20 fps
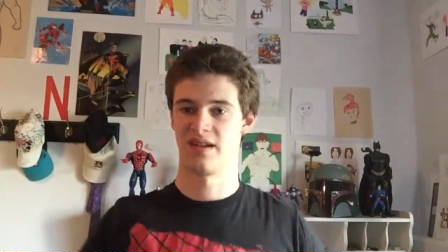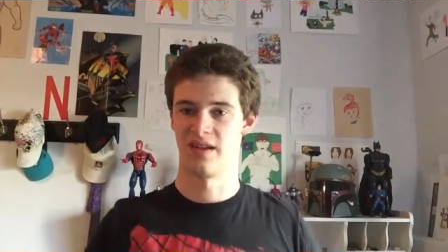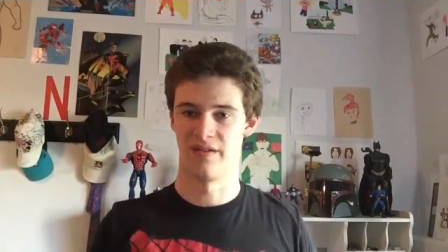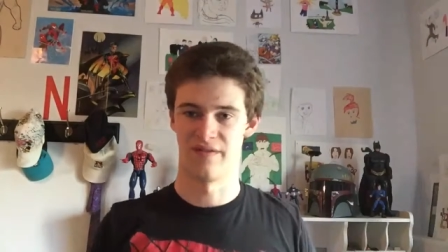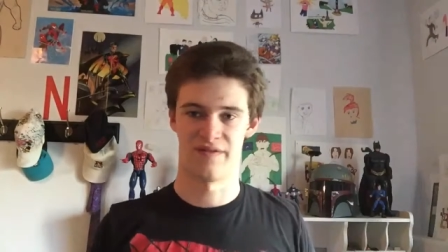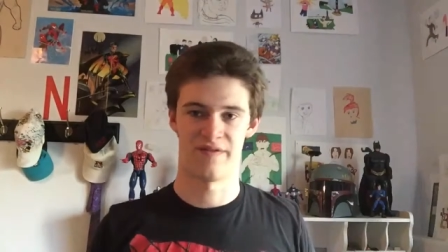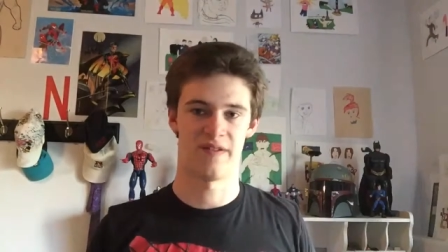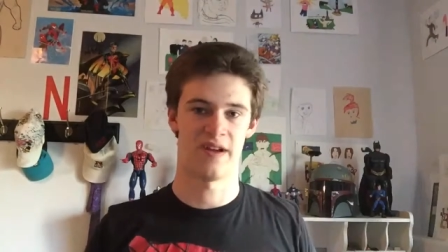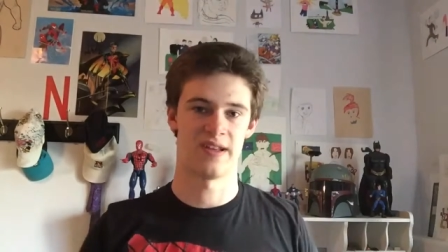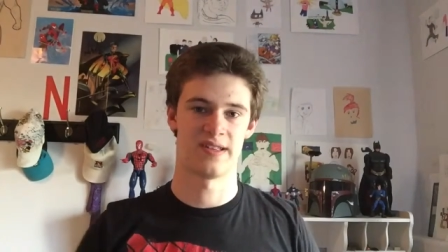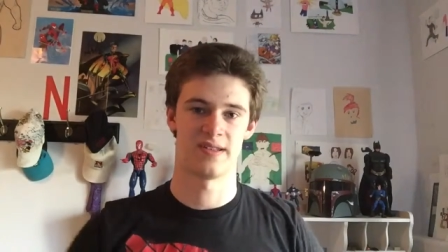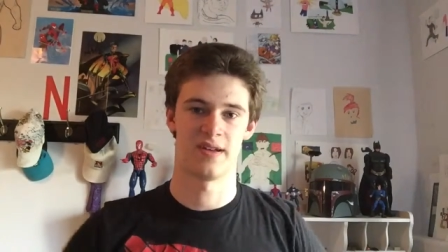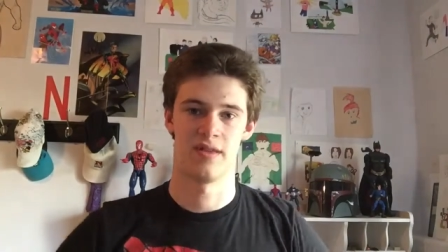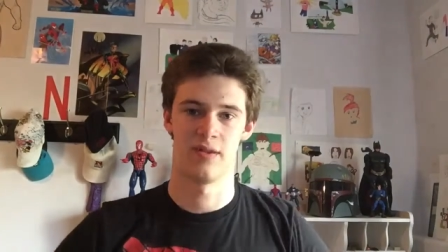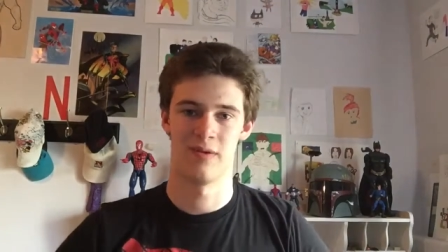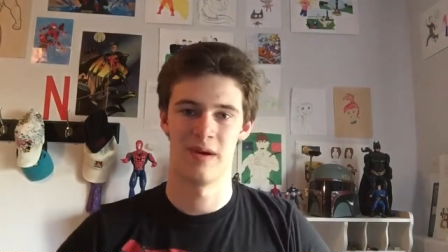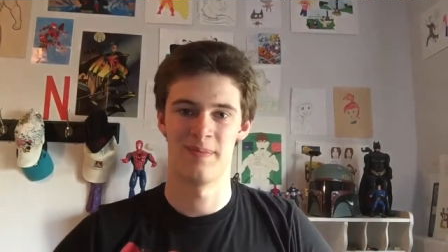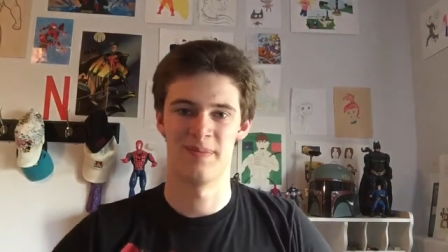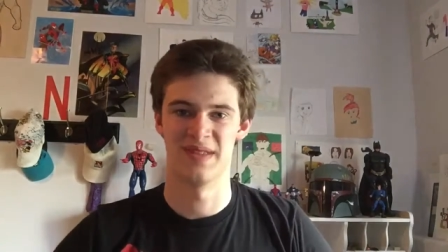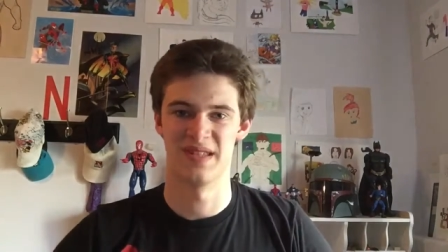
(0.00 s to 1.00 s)
if I saw the
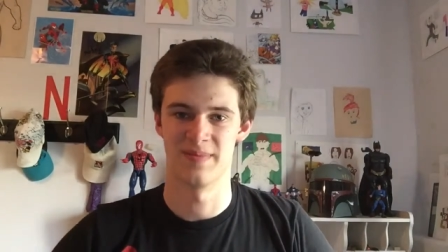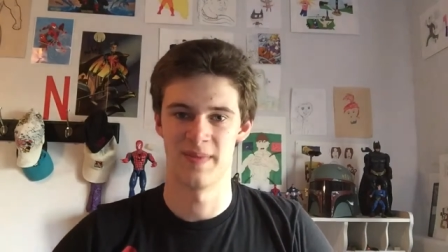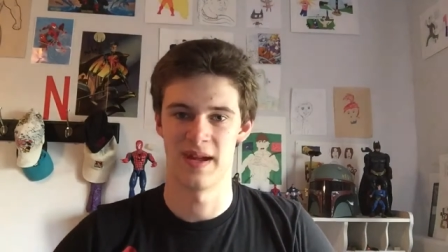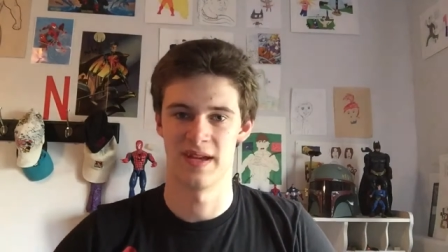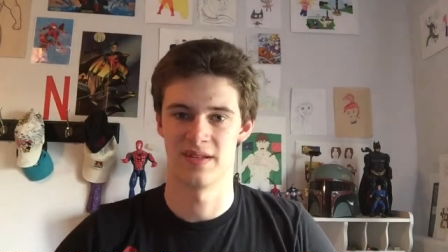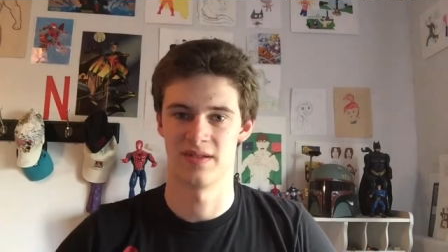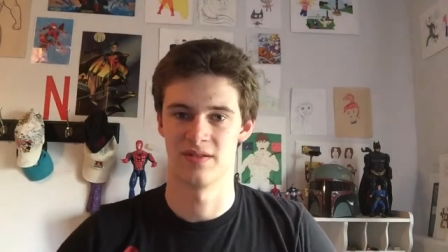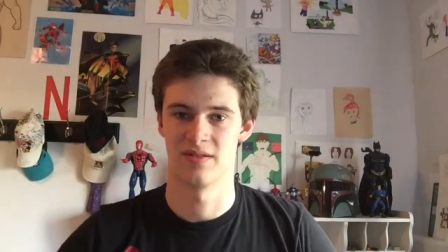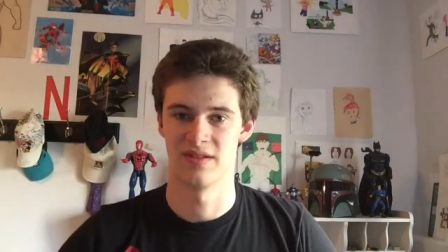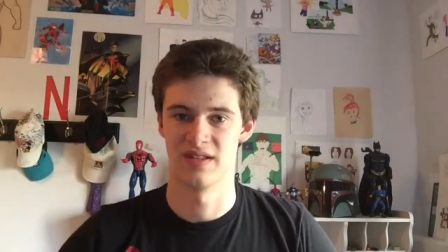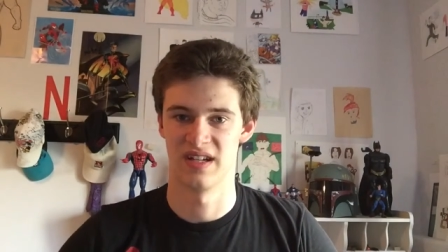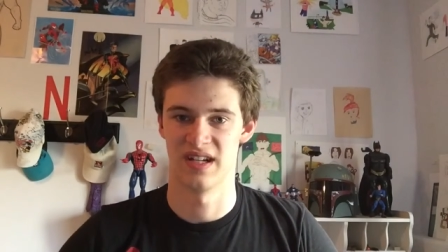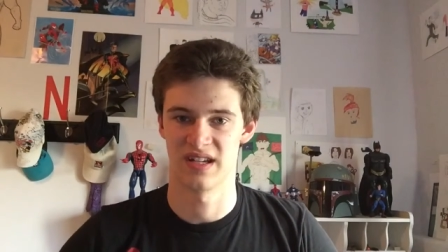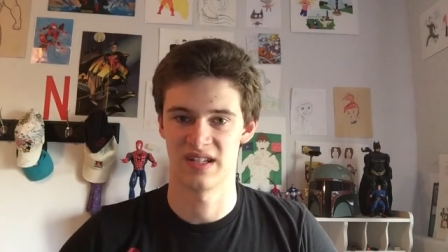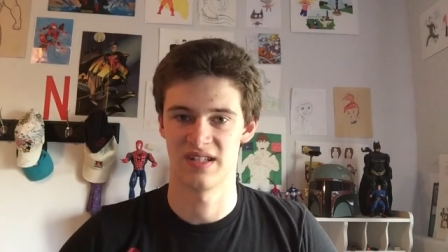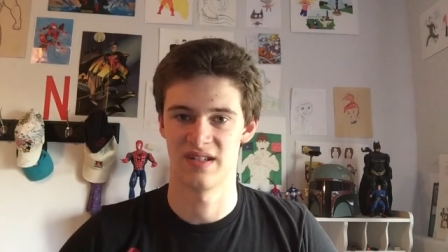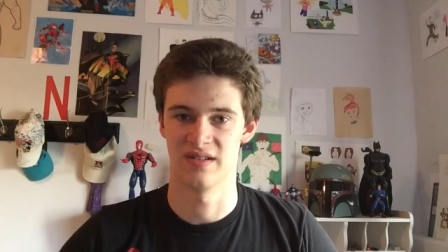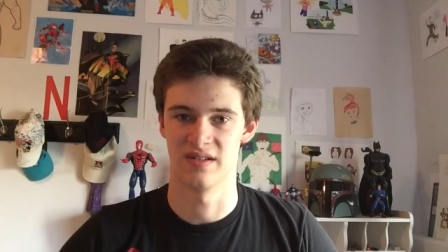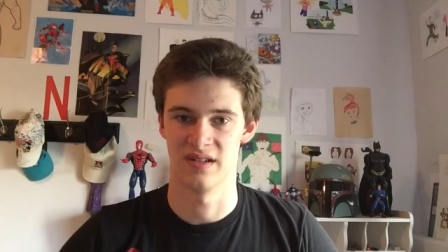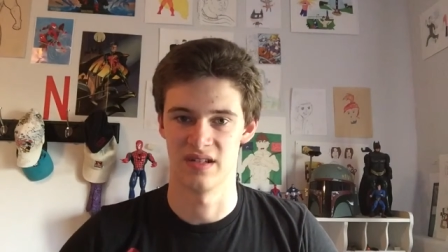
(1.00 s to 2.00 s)
Weapons Master in the
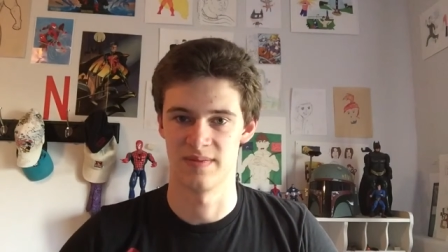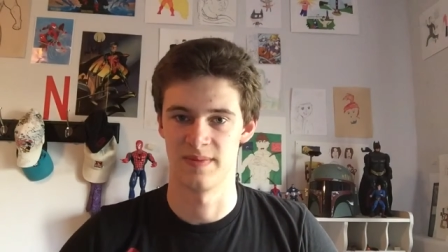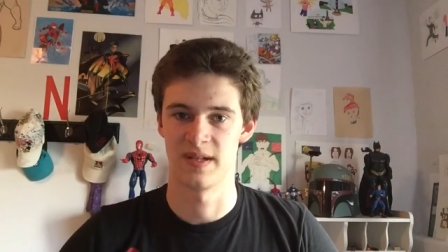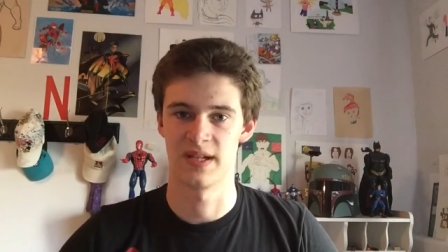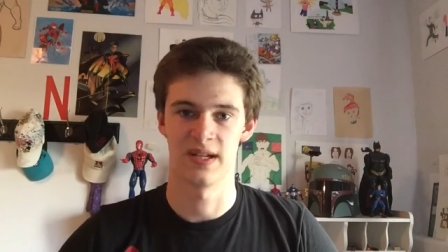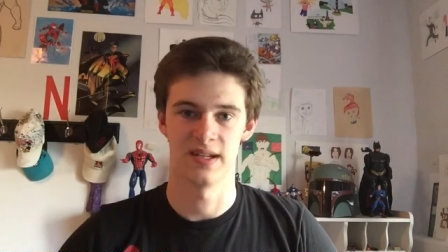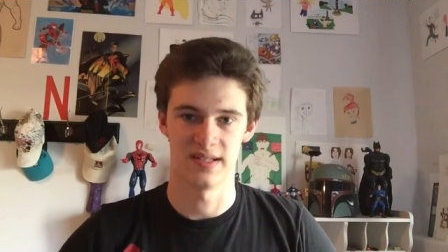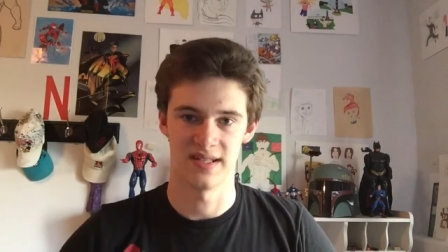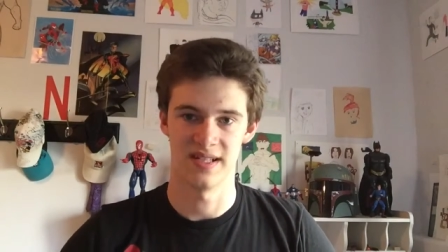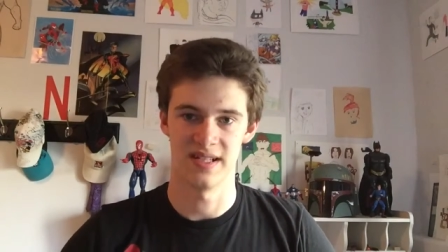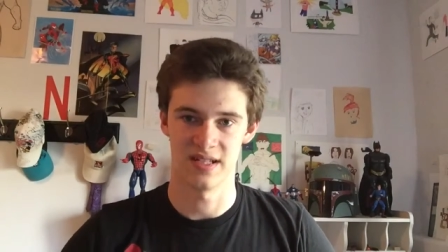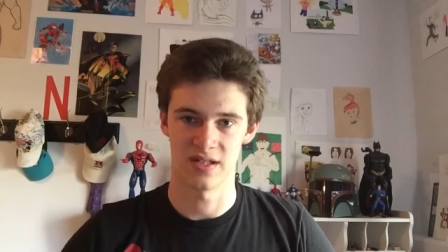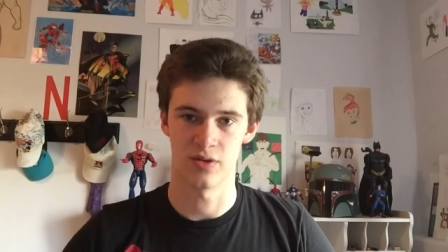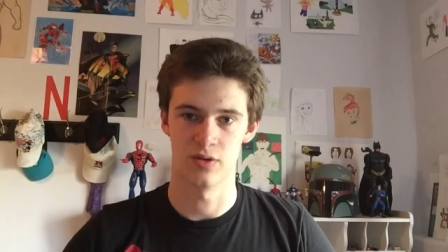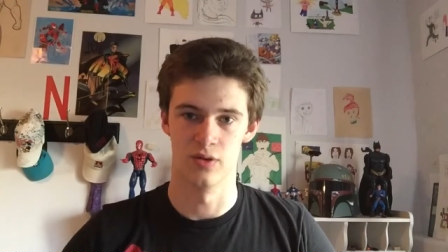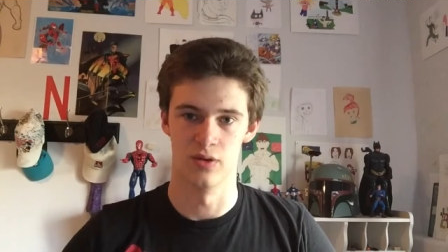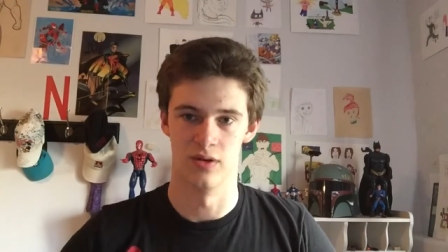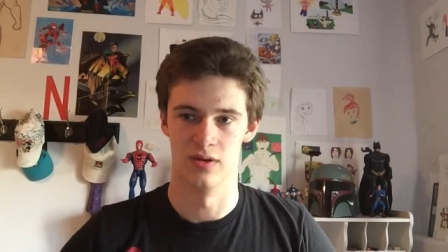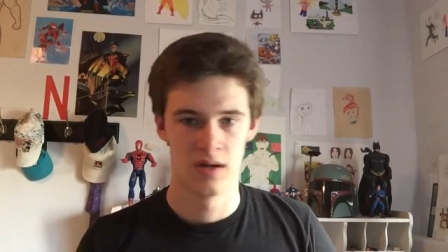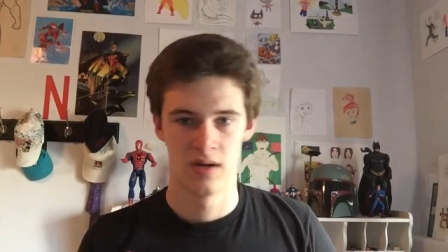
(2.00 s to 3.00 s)
next series, because he's
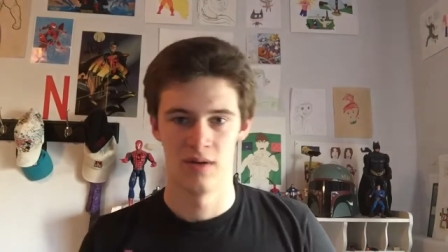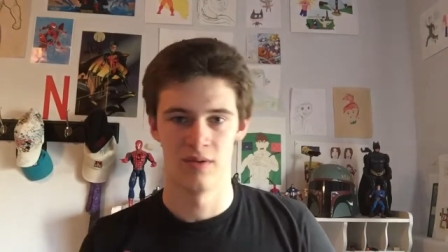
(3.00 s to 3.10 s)
cool.